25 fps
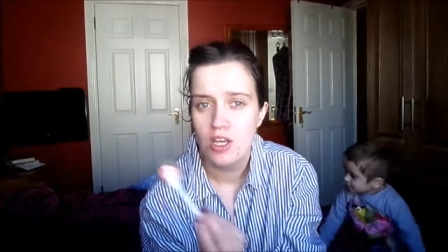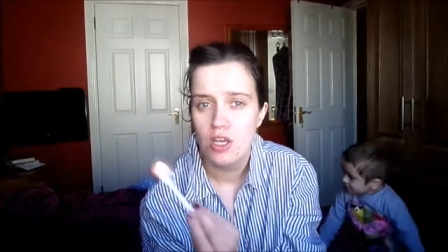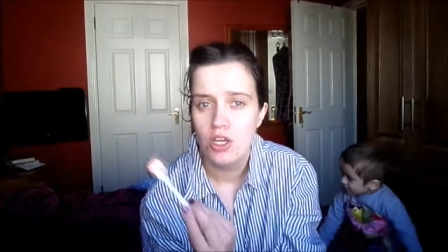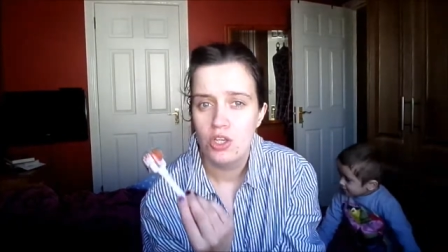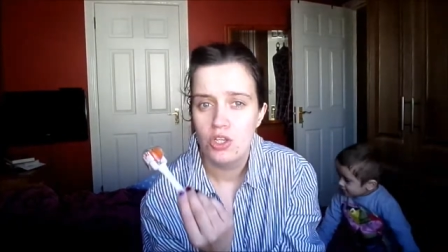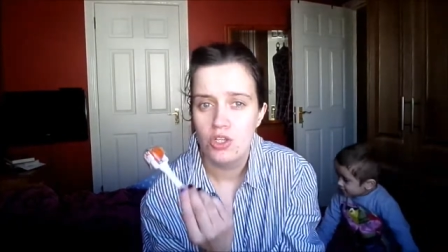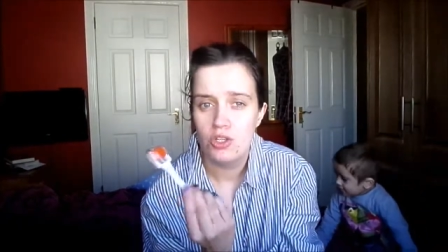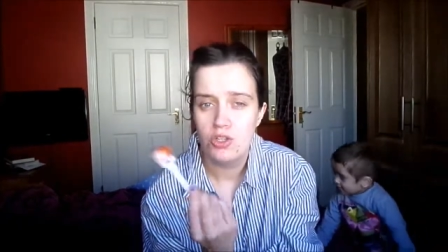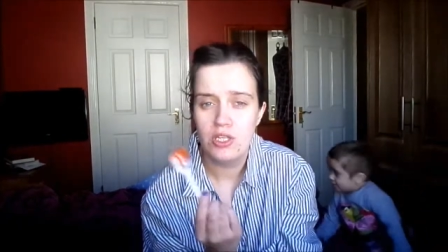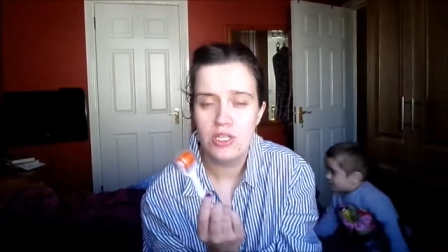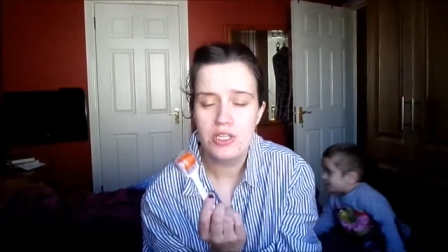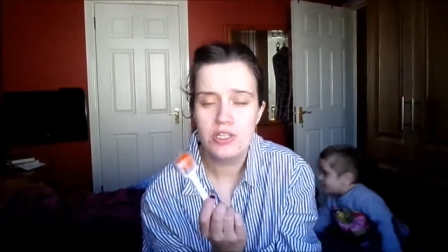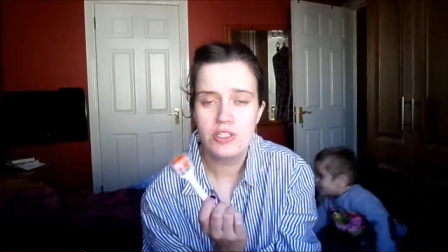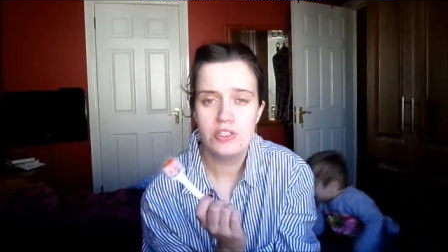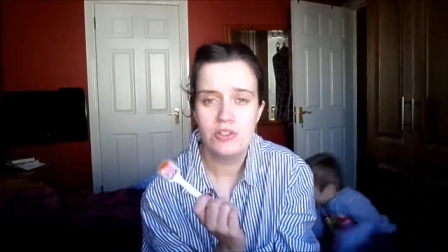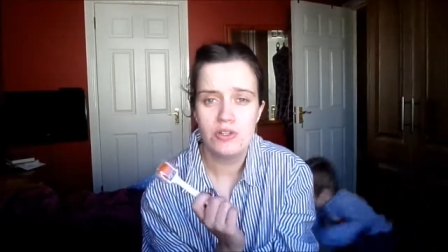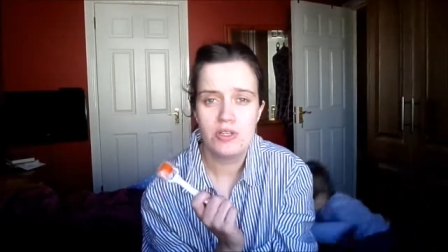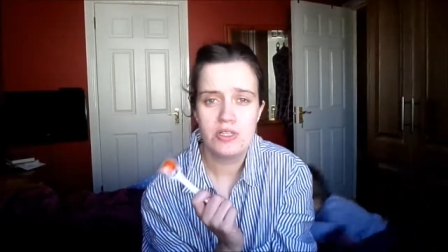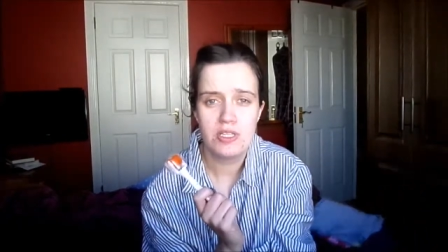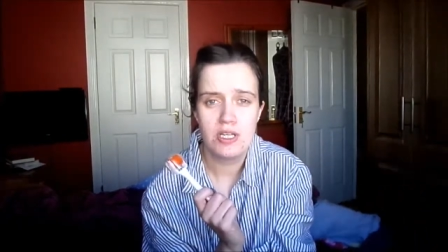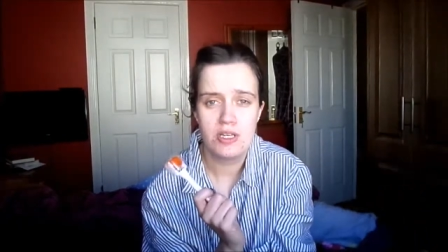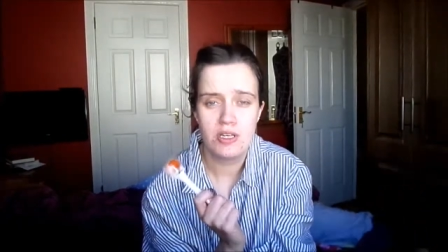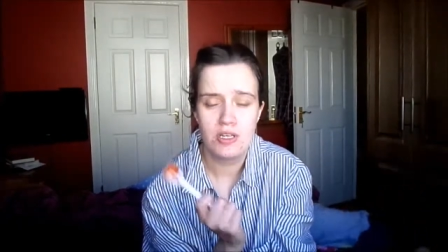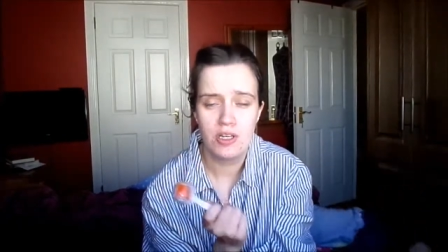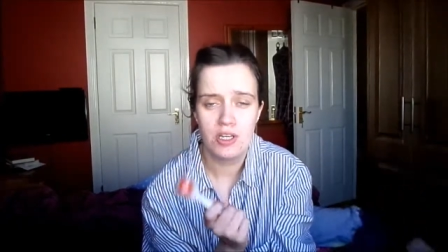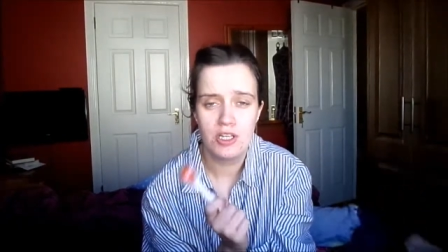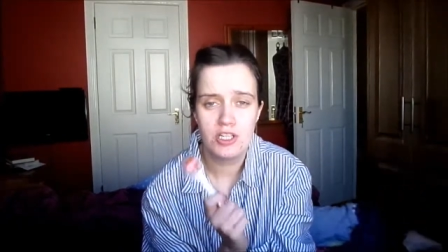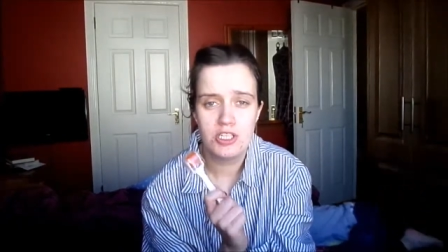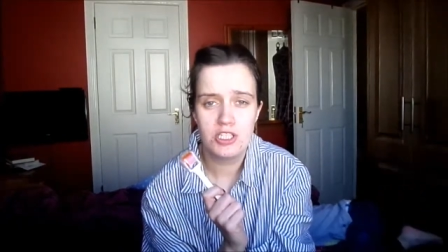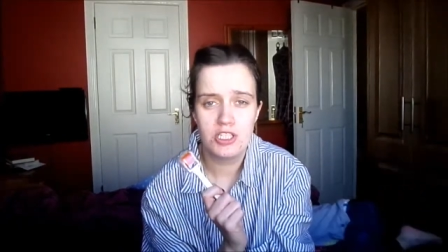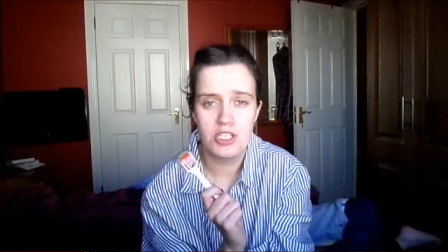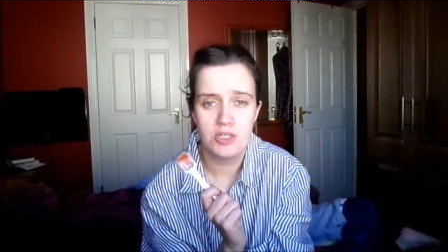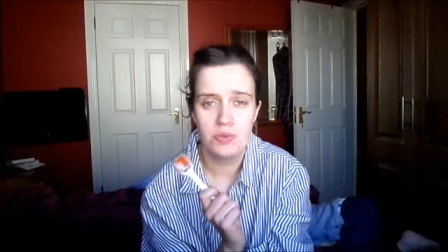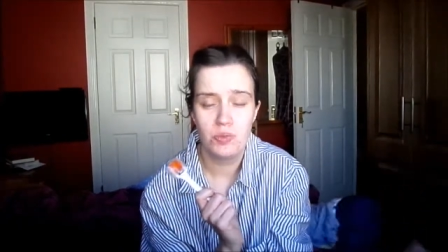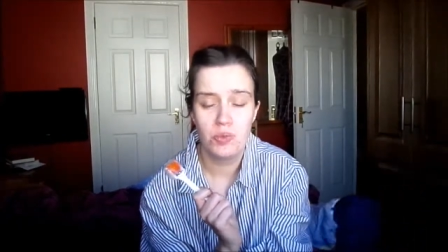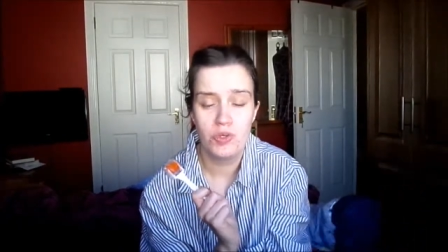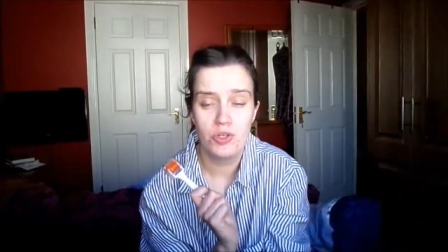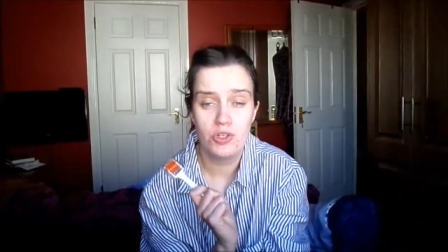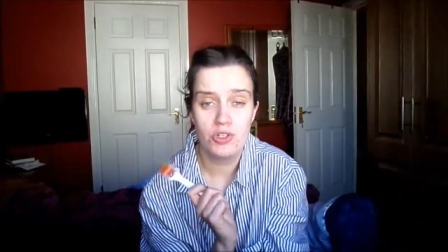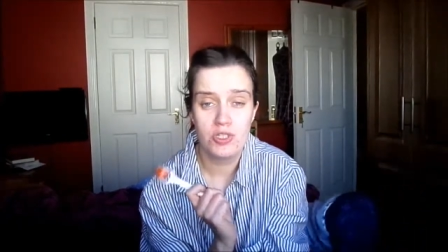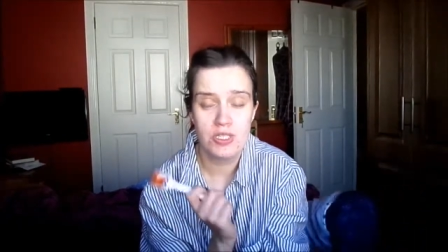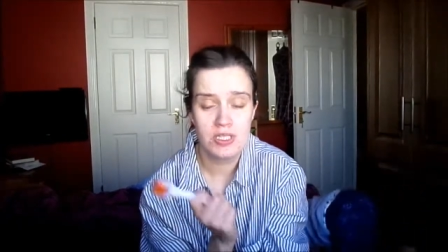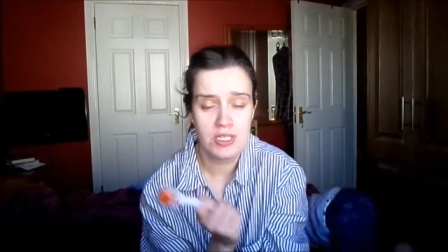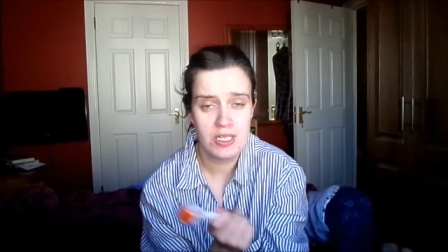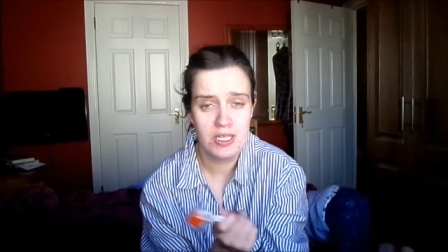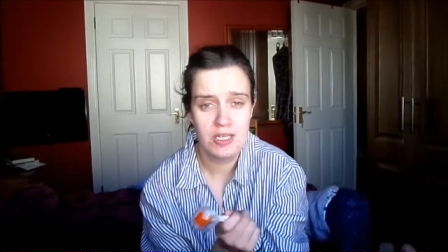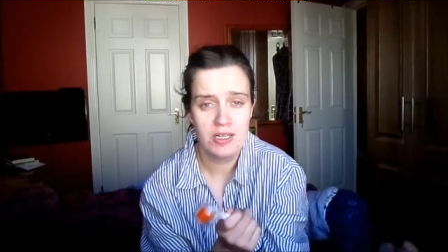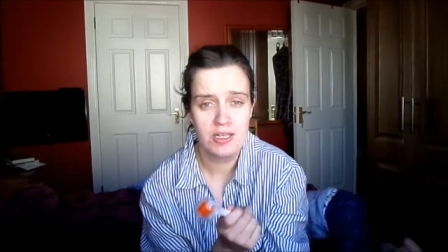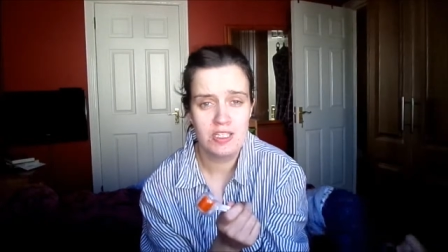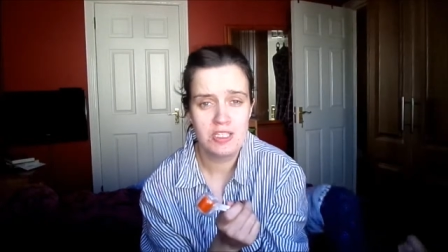you need to do this at night time when your
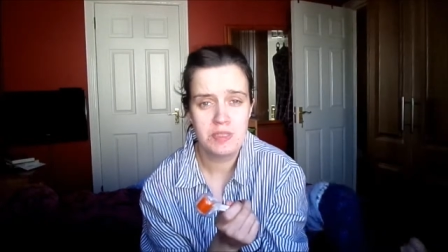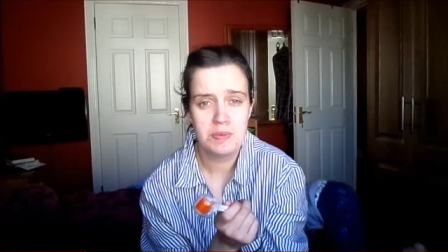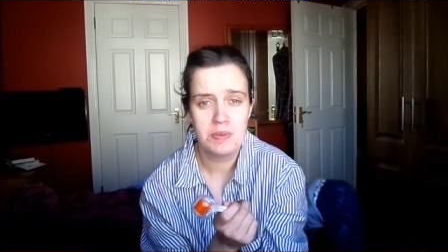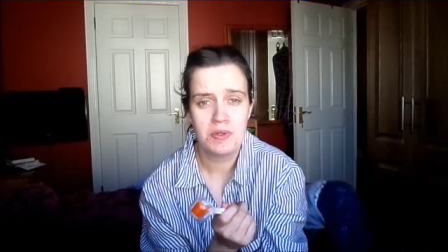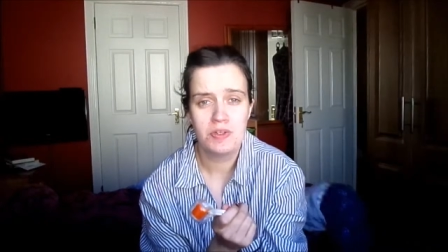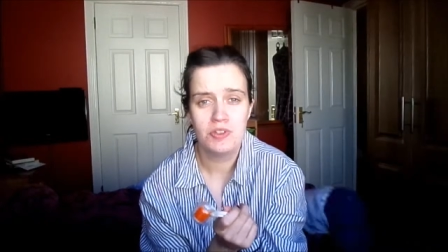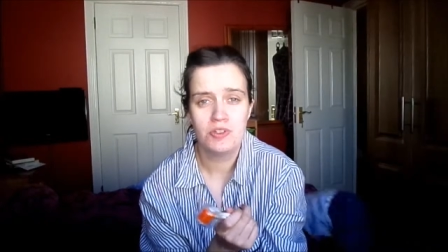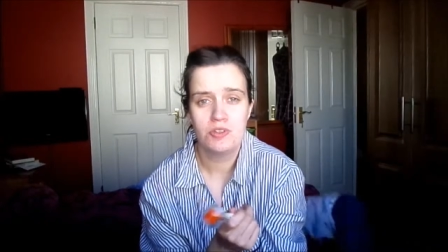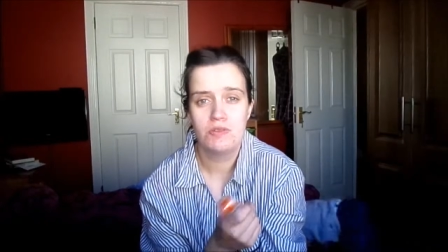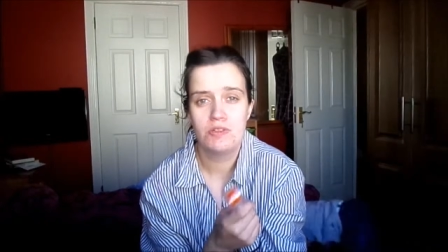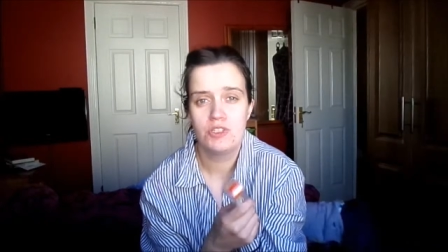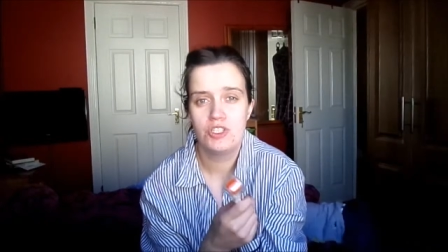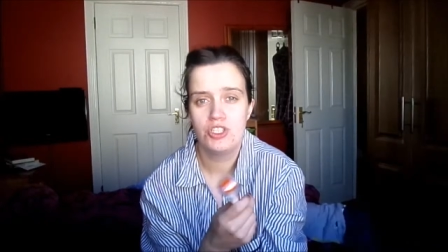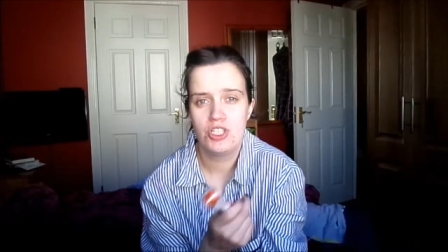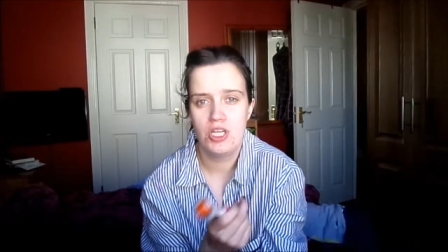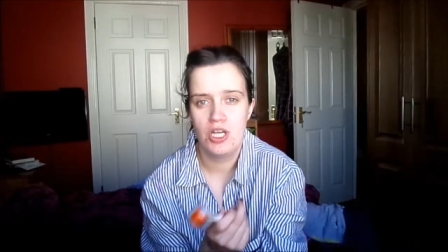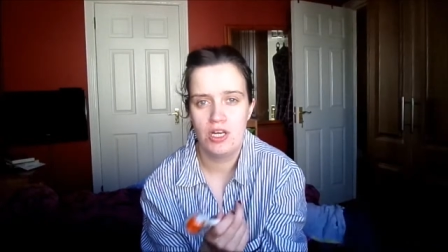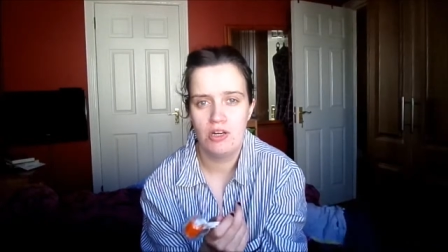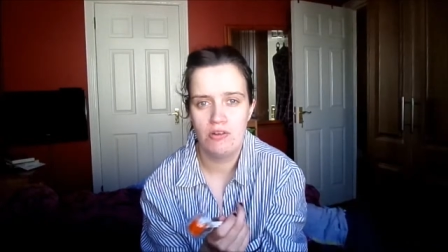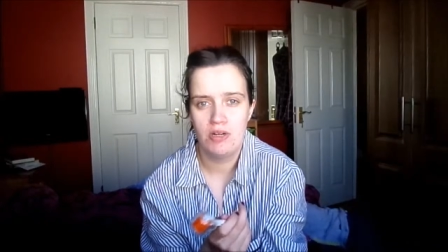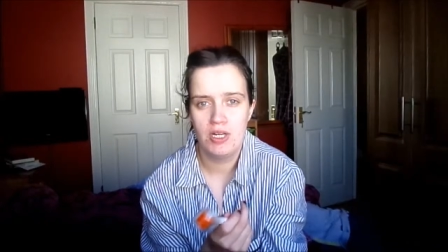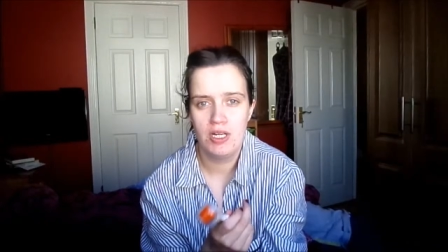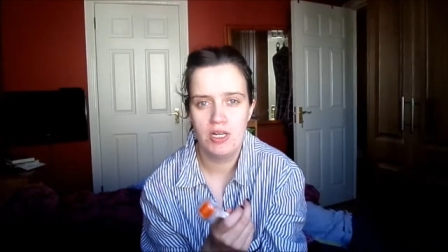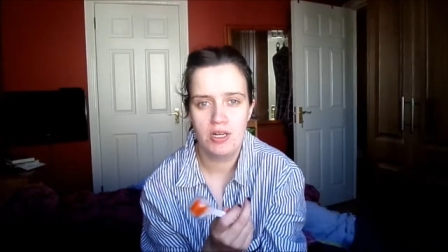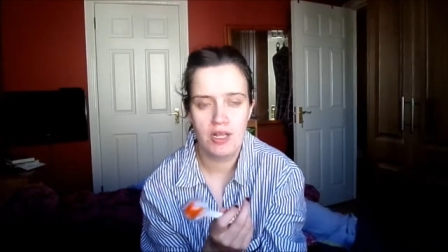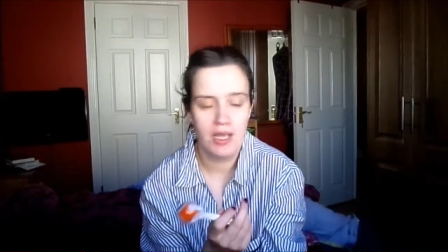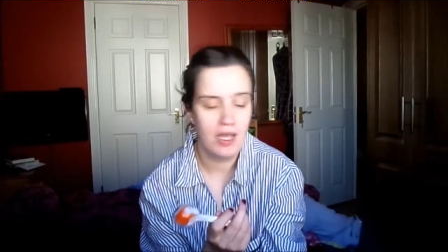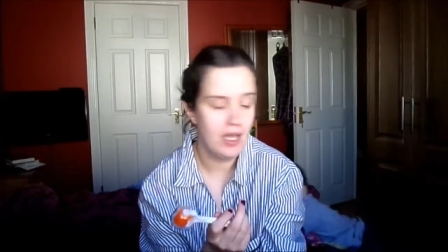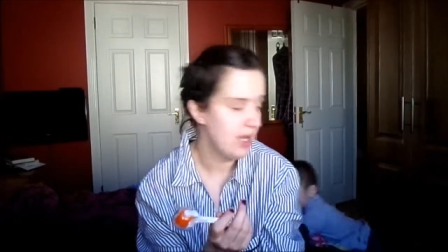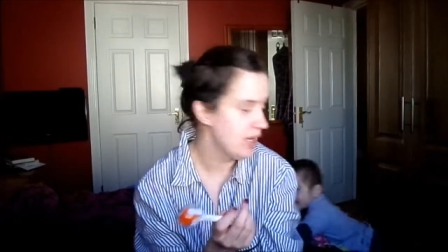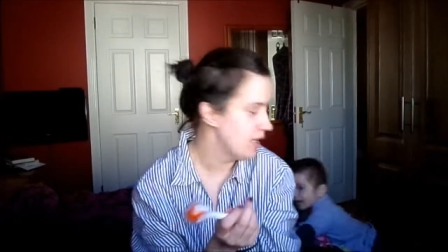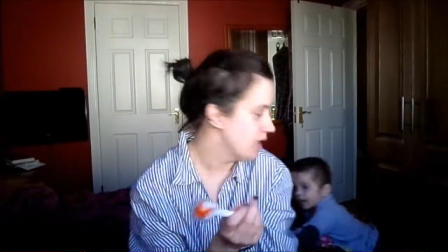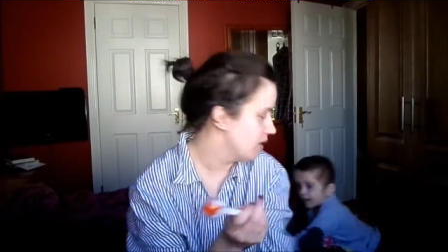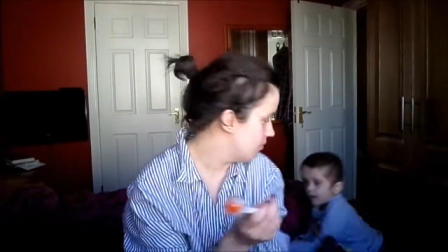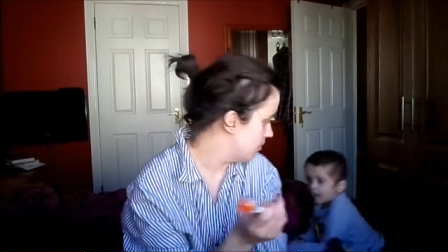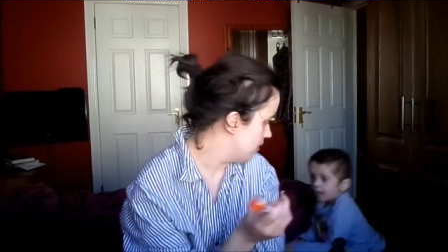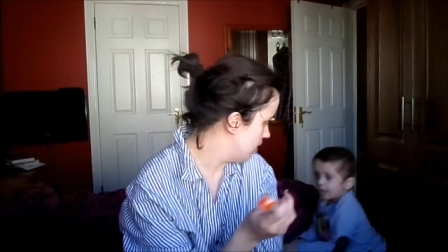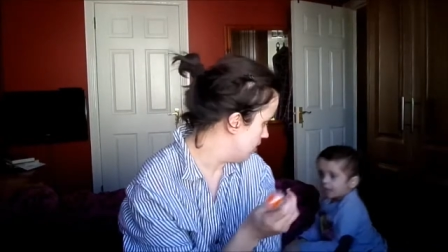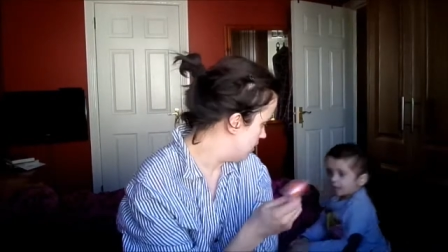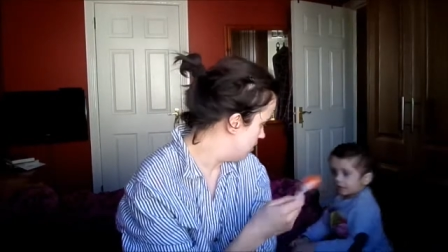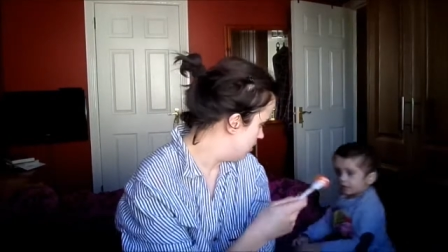skin is about to regenerate anyway.